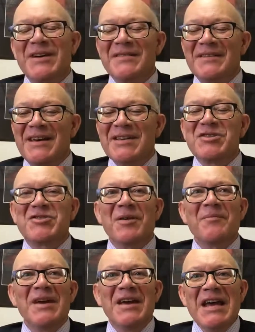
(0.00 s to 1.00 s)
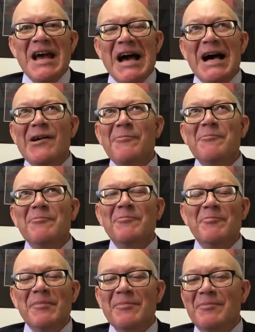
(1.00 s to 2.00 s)
great. Thanks, Jim.
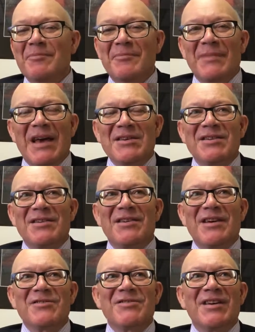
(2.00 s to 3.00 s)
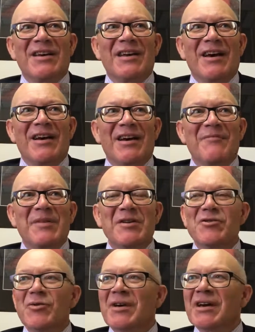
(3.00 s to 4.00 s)
Um, as you, as you said, uh, I've
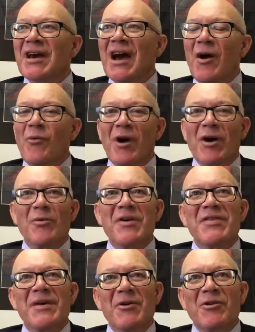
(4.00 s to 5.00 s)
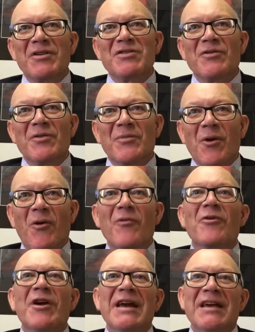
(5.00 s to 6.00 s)
been doing uh, work with immigrants for
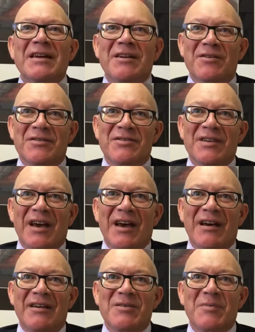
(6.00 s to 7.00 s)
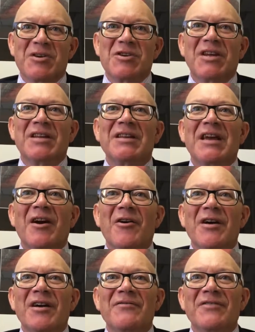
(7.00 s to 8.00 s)
over eight years, uh, especially in the
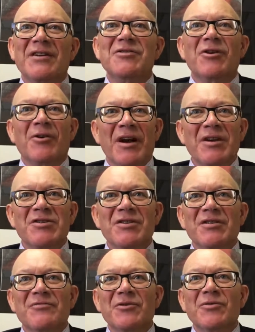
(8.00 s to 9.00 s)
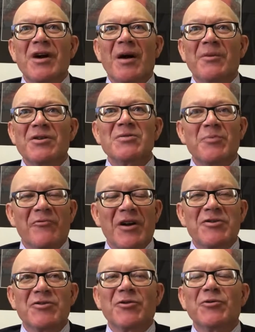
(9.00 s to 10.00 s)
area of integration of newcomers, professional